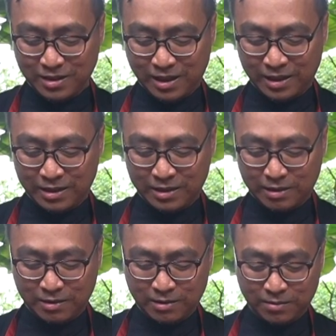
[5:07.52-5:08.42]
and
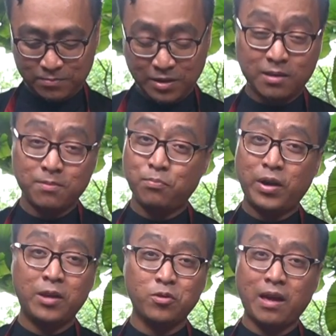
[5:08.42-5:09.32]

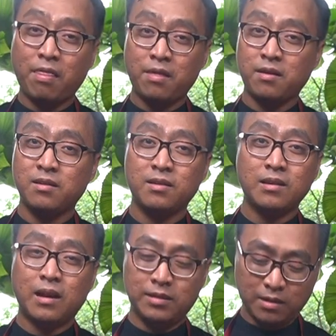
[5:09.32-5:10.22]
pray together.
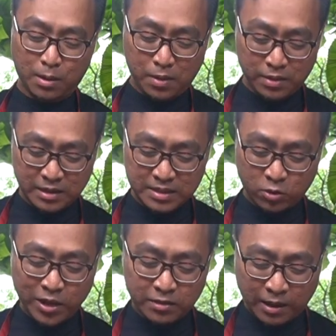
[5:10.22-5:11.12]
I think Ramadan is a
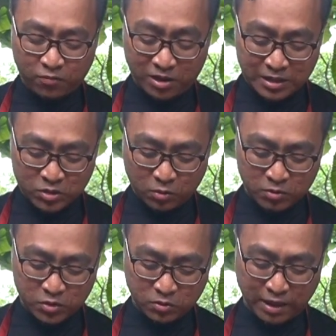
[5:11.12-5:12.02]
great time for us to
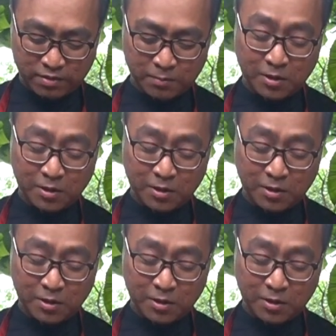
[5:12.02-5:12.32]
also get them